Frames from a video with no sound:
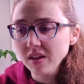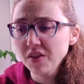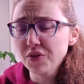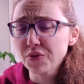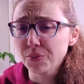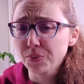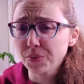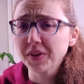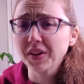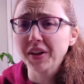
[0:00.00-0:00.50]

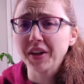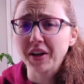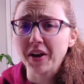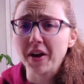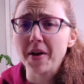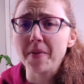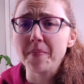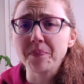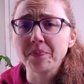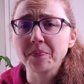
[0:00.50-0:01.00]
It's really
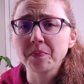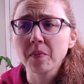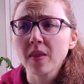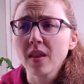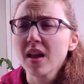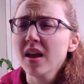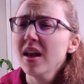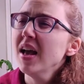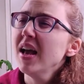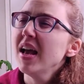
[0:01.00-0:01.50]
good.
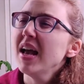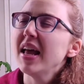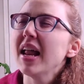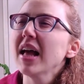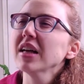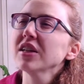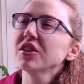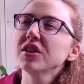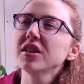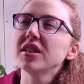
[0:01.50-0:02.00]
It
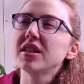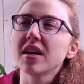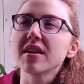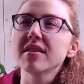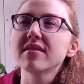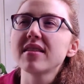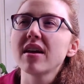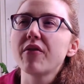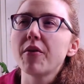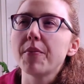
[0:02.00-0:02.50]
actually
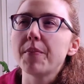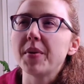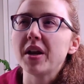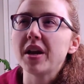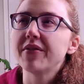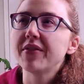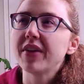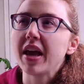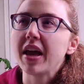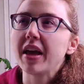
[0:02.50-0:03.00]
does have a bit
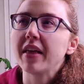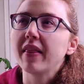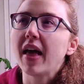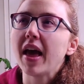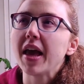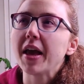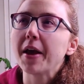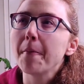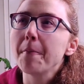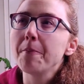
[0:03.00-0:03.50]
of a
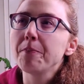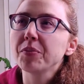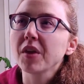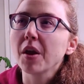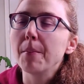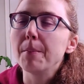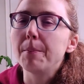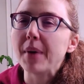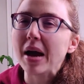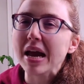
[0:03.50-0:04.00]
like
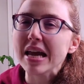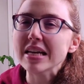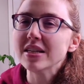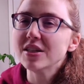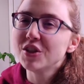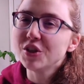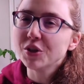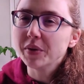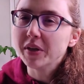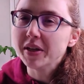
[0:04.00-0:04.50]

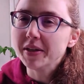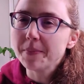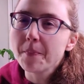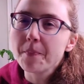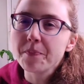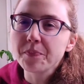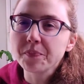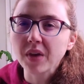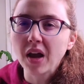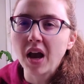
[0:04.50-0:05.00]
bite to it,
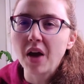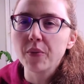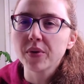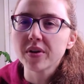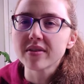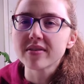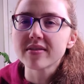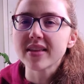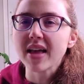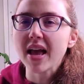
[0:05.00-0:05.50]
I
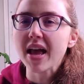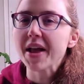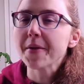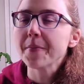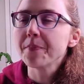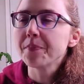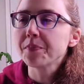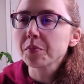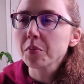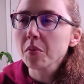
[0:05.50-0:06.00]
will
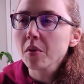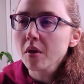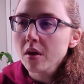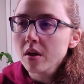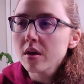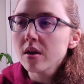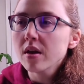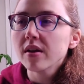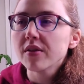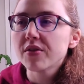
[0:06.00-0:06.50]
say.
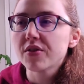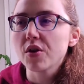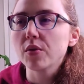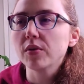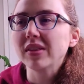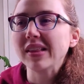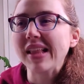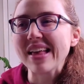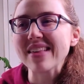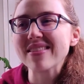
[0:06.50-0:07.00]

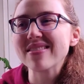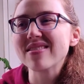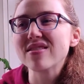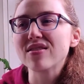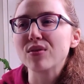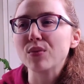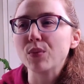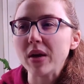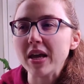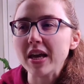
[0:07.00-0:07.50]
So
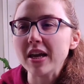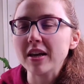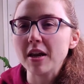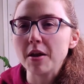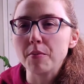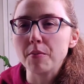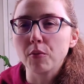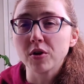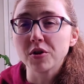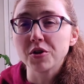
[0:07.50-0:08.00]
less sweet
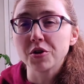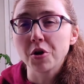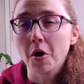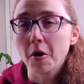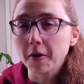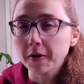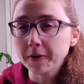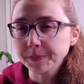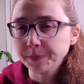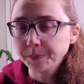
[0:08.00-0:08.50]
and more
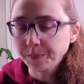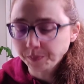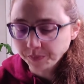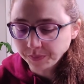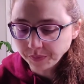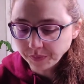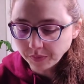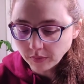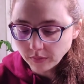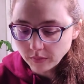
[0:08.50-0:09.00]
tart.
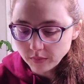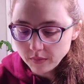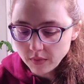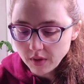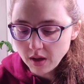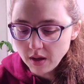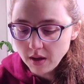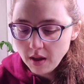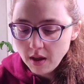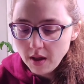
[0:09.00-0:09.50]

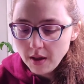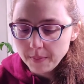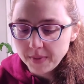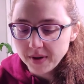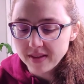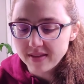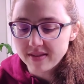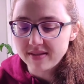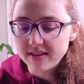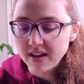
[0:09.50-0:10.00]

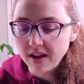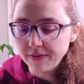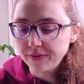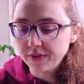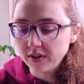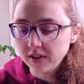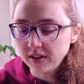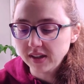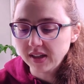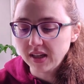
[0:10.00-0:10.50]
But it's
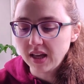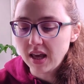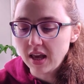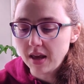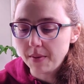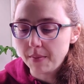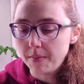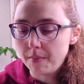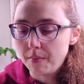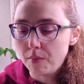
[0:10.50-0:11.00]

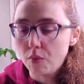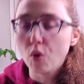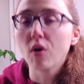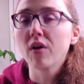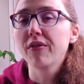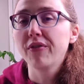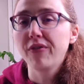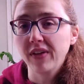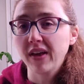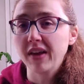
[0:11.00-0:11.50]
definitely
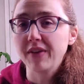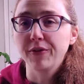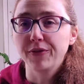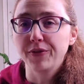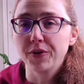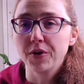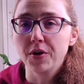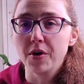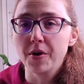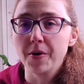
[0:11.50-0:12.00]
more
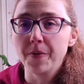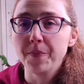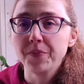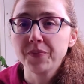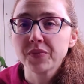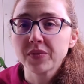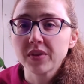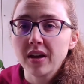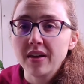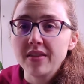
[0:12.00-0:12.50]
flavorful
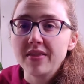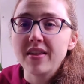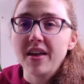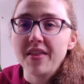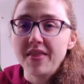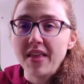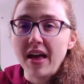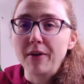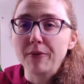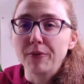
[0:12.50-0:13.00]

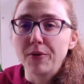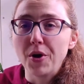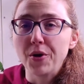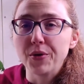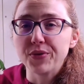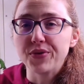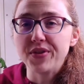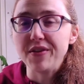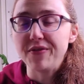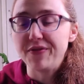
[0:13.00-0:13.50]
than that
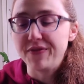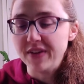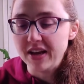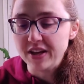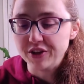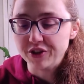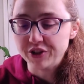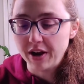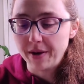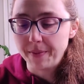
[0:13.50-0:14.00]
Rosy
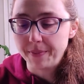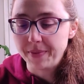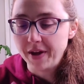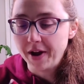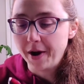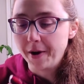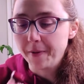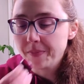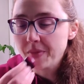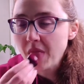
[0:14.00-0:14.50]
Finch up
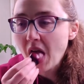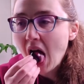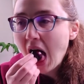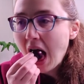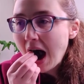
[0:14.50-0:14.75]
there.